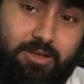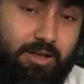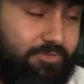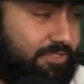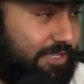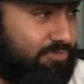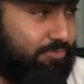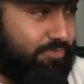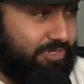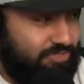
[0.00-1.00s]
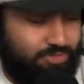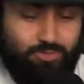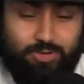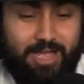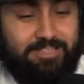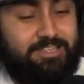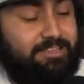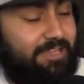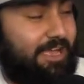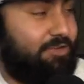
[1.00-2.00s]
obviously that's what brings you guys
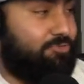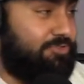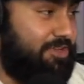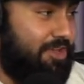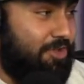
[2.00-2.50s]
in, the casuals,